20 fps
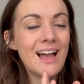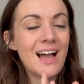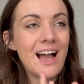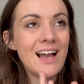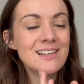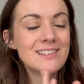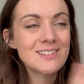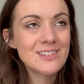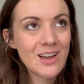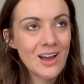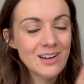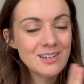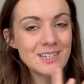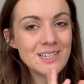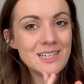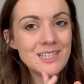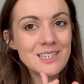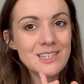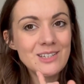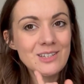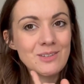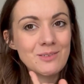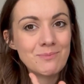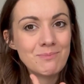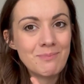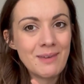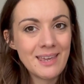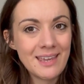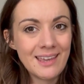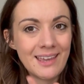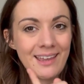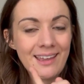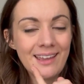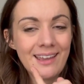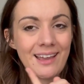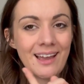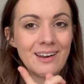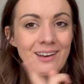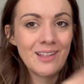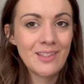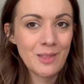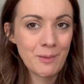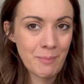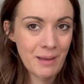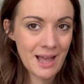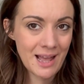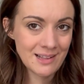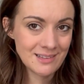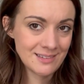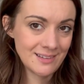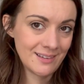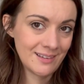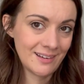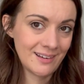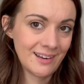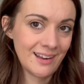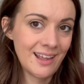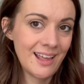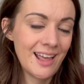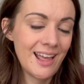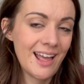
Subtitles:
I started making another pattern